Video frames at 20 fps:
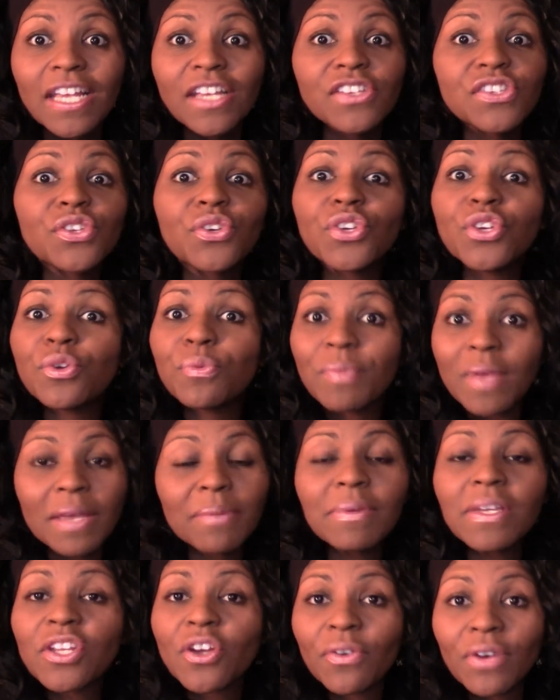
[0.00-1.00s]
So you
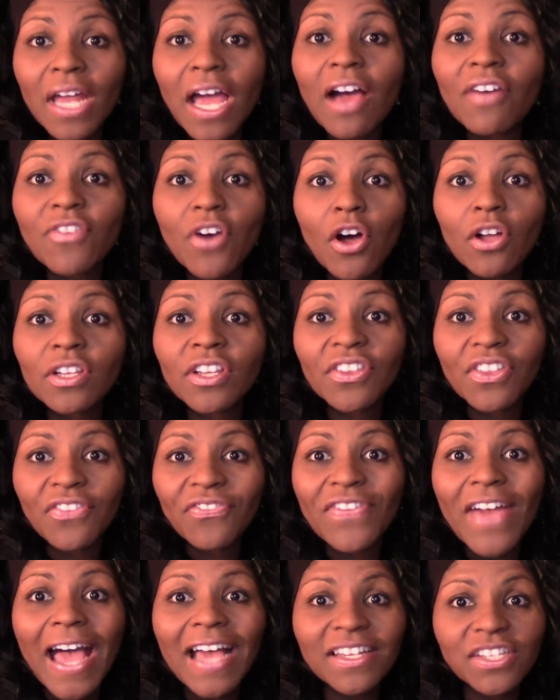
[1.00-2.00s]
maybe don't have all of the
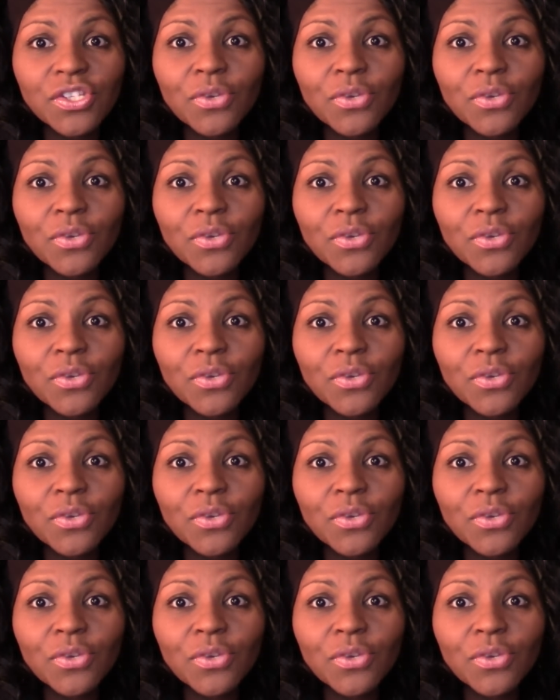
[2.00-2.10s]
facts.